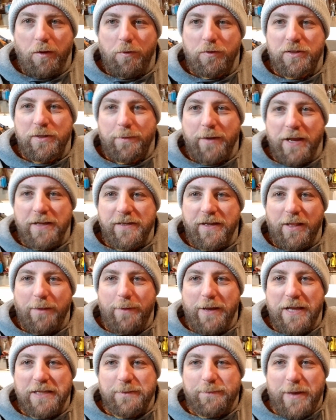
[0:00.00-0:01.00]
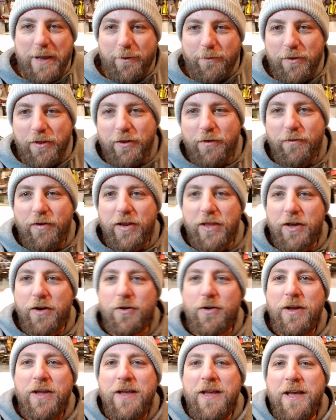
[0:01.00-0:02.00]
What's up guys, HellaBass back with another video.
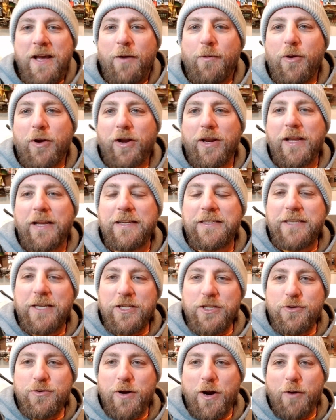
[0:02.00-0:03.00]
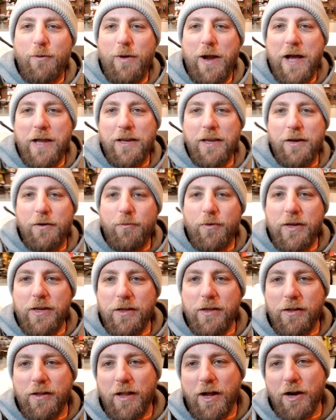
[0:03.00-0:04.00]
We're going to continue our rod and
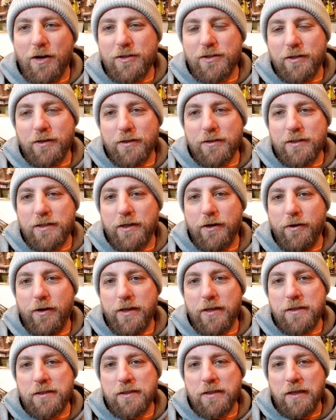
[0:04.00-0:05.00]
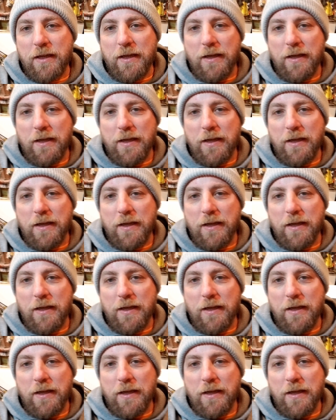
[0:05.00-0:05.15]
reel arsenal series.